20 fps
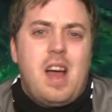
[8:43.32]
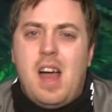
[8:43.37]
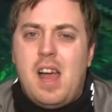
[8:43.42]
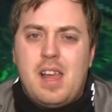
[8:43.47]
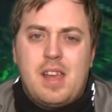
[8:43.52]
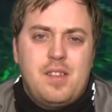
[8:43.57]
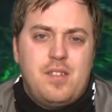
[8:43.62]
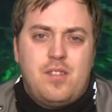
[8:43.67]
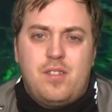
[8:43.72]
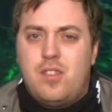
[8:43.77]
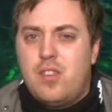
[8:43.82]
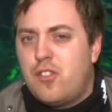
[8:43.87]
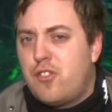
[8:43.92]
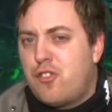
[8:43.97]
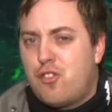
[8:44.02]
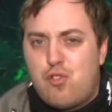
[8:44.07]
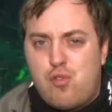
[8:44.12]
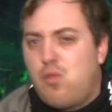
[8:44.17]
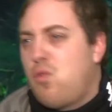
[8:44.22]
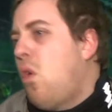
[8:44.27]
guy is
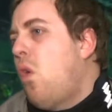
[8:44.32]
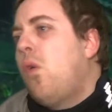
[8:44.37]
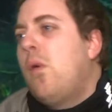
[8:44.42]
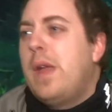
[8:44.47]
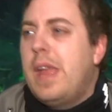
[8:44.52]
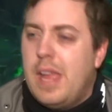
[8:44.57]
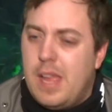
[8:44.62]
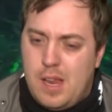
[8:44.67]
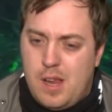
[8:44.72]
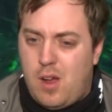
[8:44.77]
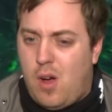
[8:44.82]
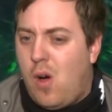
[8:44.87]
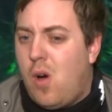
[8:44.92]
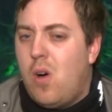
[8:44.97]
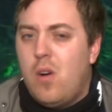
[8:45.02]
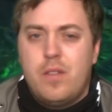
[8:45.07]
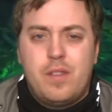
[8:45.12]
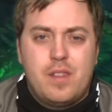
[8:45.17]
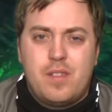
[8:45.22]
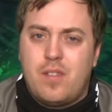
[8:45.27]
destroying
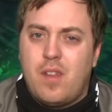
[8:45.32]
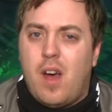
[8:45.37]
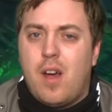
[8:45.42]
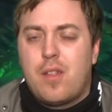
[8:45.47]
all this